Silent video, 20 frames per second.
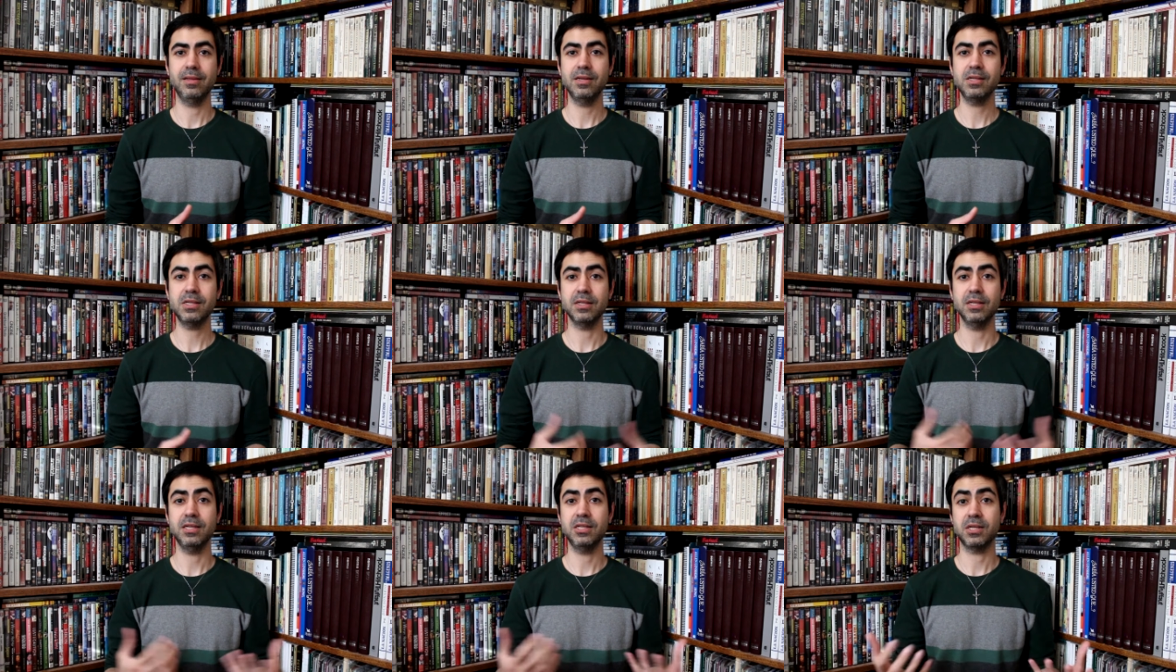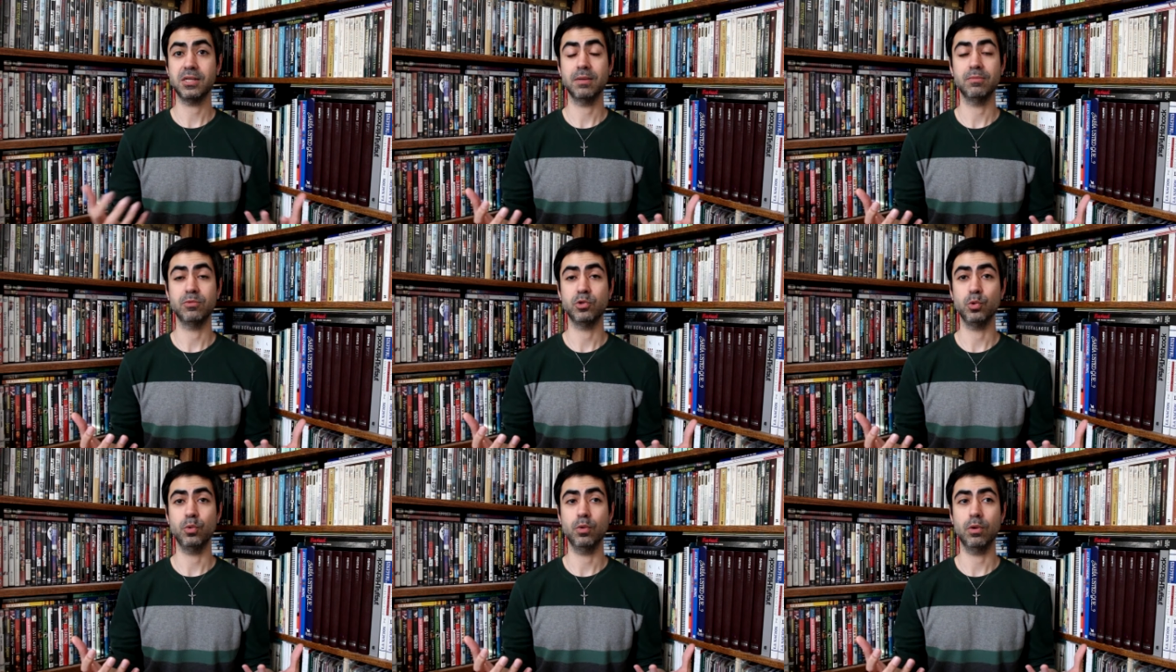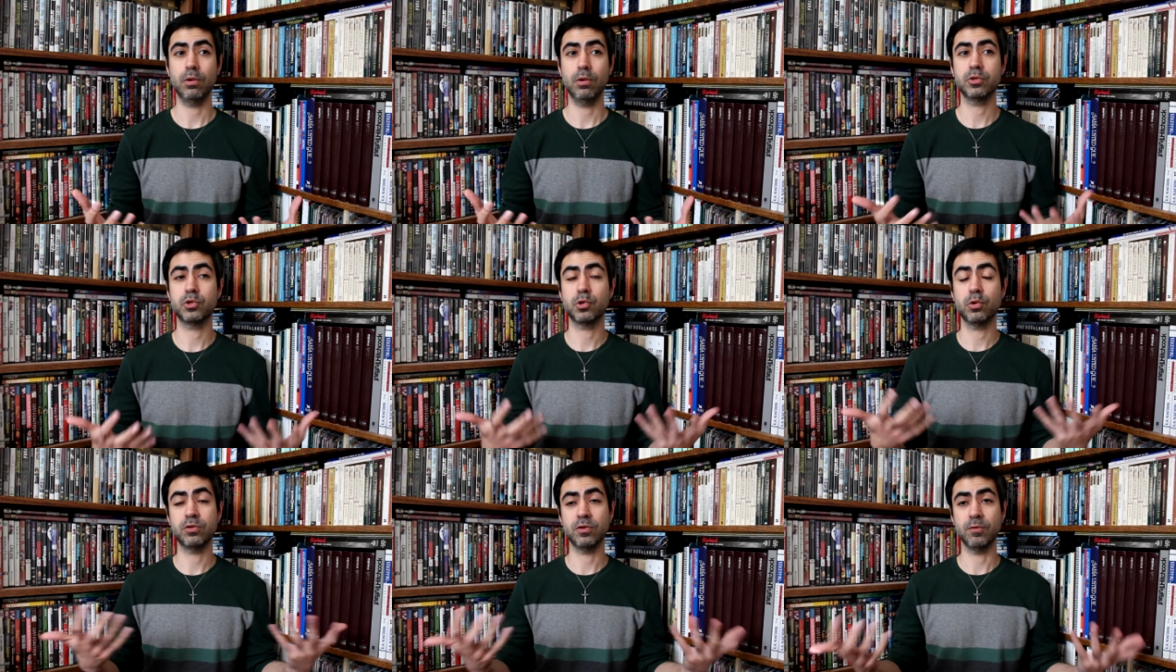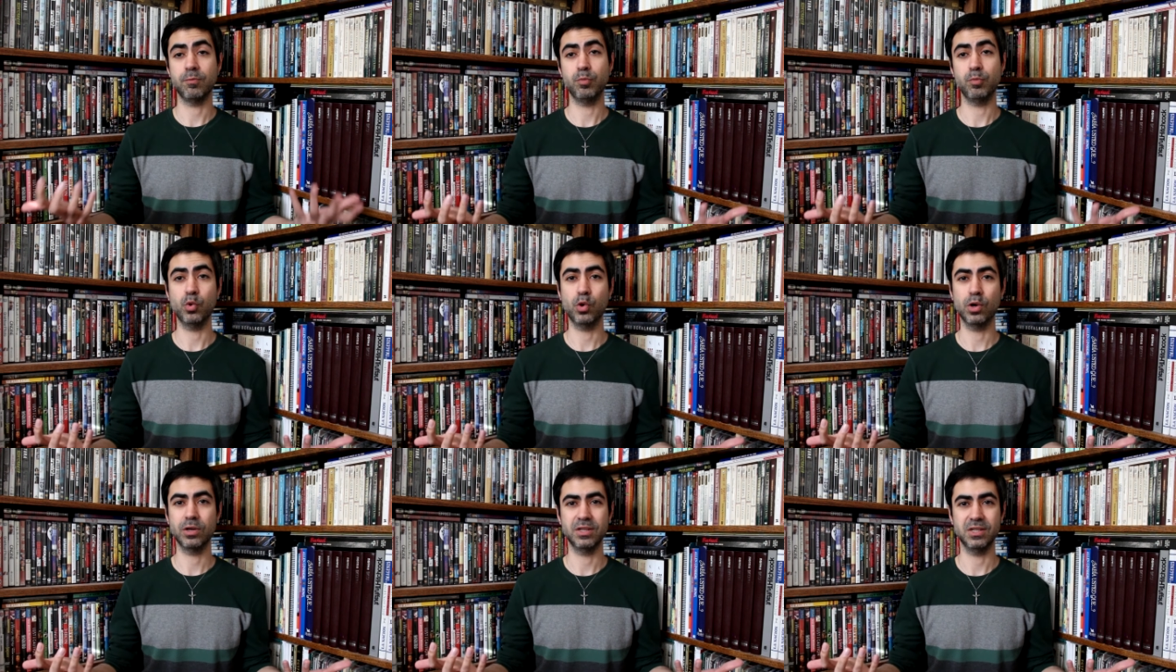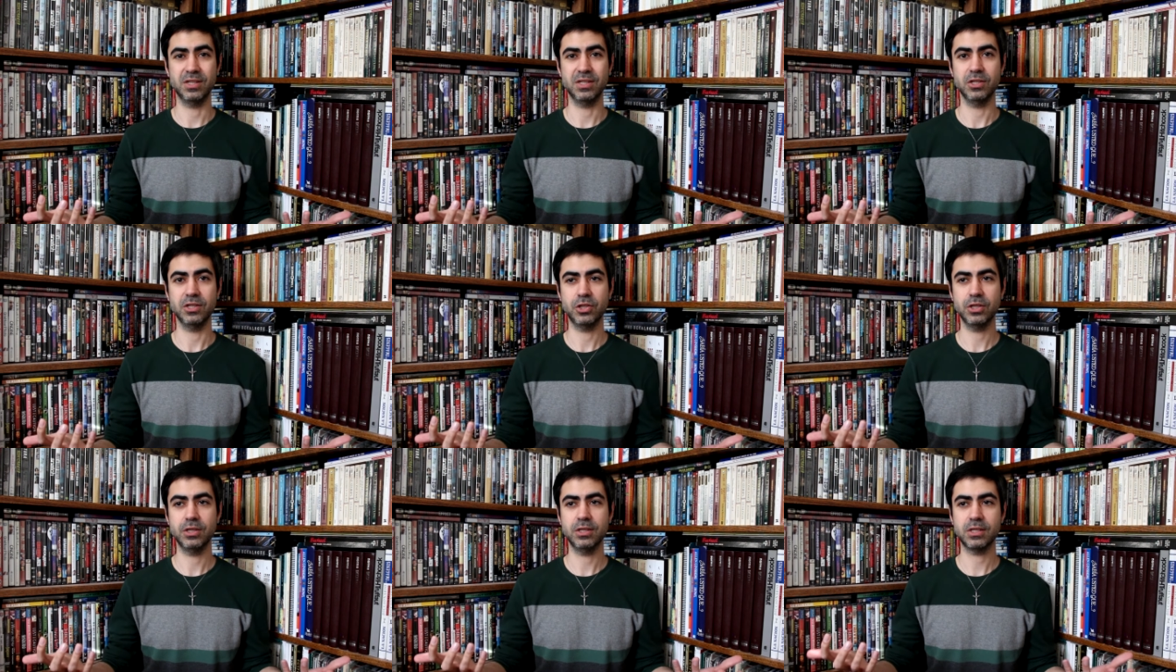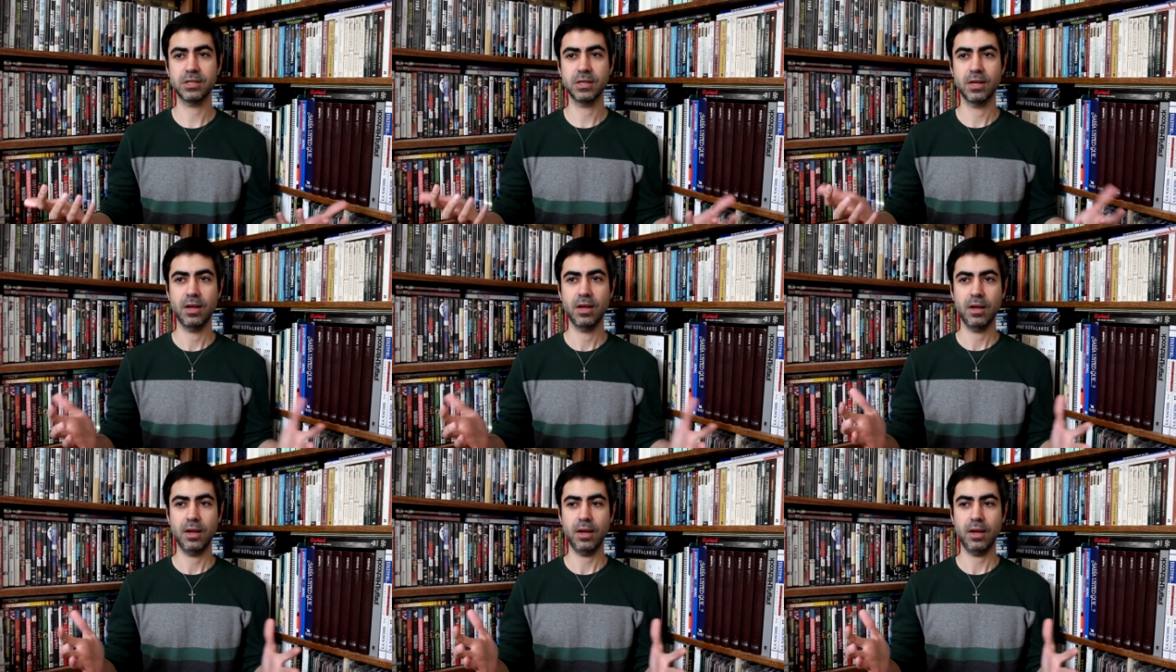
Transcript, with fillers: this leads him to all sorts of poor decisions,